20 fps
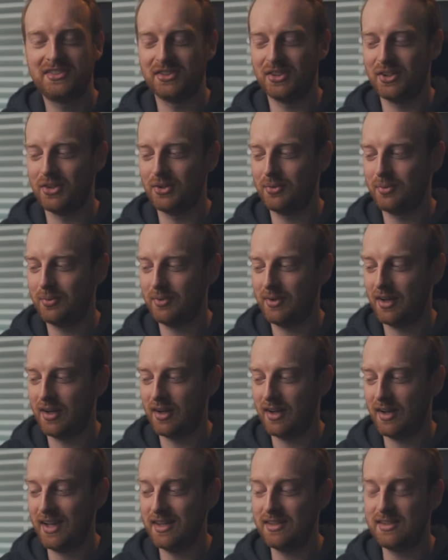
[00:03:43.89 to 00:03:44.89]
so
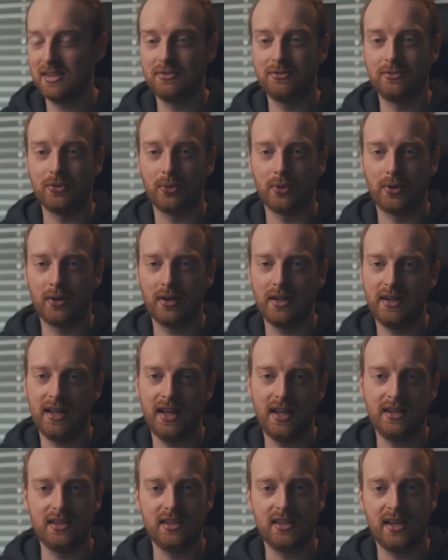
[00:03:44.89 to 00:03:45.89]
uh, ND 4 and
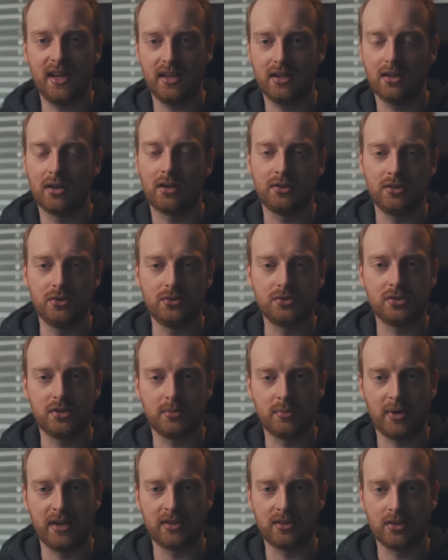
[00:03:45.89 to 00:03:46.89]
ND 8 are usually
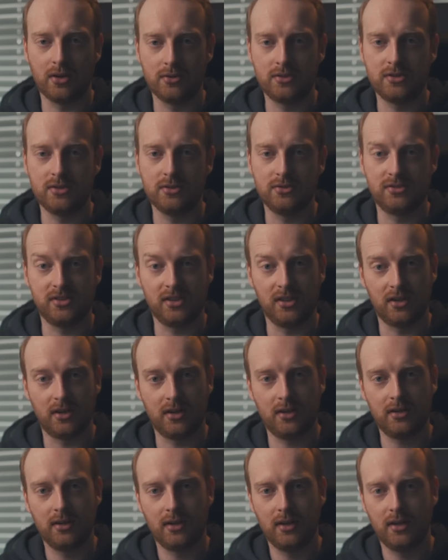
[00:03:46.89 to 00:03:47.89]
my go-tos
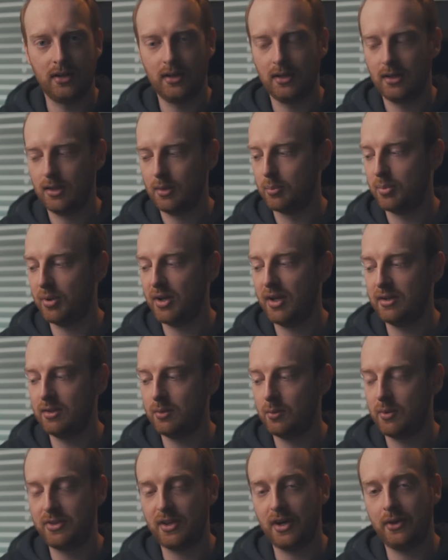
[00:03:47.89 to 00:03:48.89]
here. But
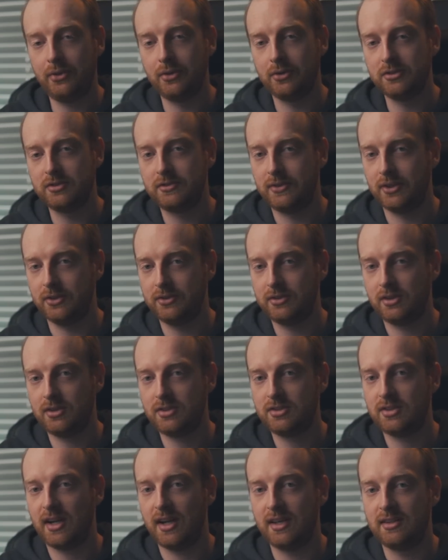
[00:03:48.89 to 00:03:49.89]
without those
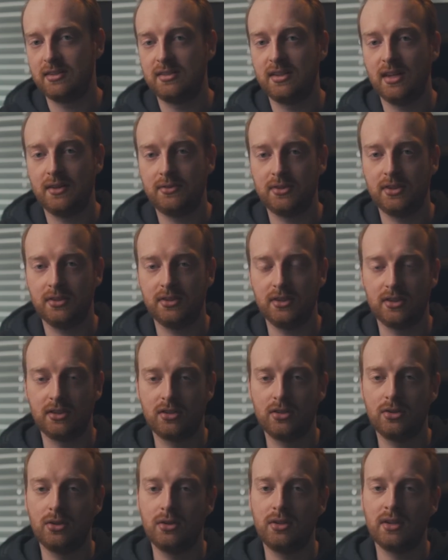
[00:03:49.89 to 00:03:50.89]
filters, I definitely
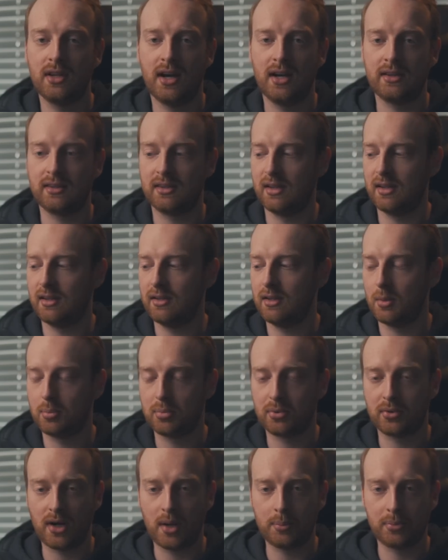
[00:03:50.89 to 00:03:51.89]
could not get a
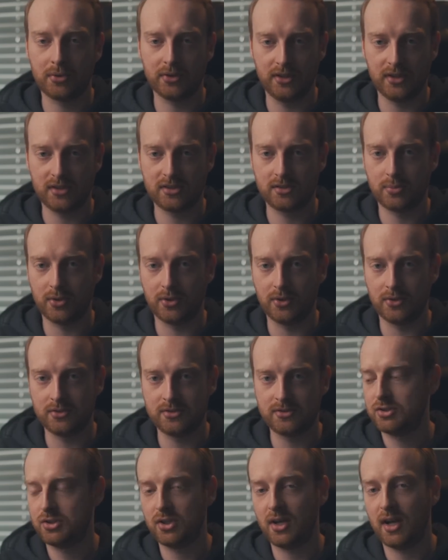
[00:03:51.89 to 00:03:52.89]
properly
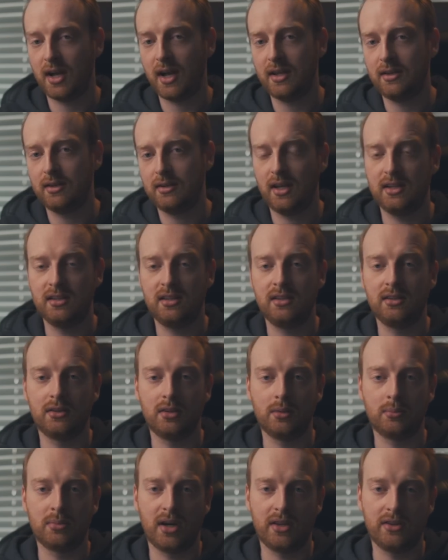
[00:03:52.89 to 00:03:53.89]
exposed shot
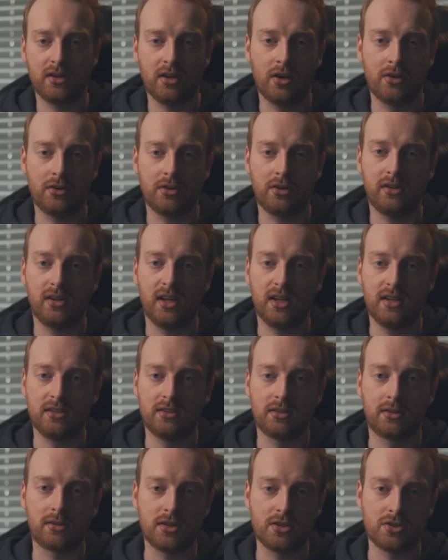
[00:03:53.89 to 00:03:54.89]
adhering by the 180
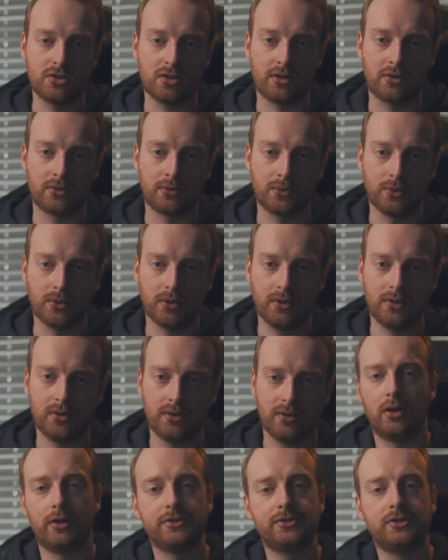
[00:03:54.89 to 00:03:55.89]
degree shutter rule.
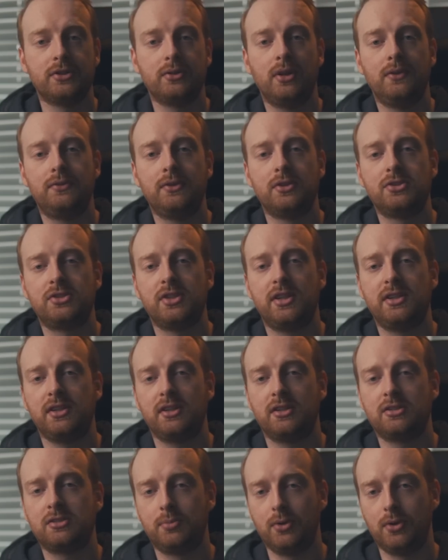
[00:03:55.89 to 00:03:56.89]
Also, if you're setting
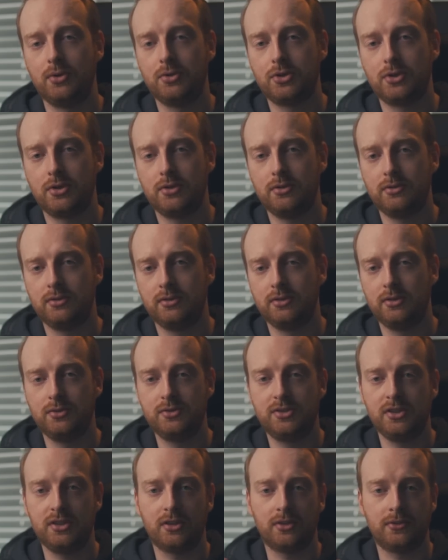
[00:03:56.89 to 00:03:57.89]
exposure
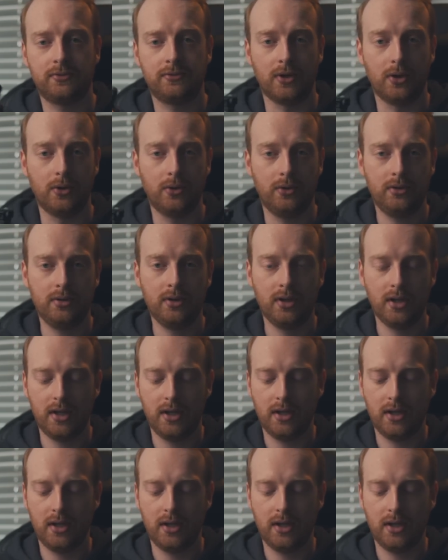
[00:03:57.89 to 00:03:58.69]
using your phone,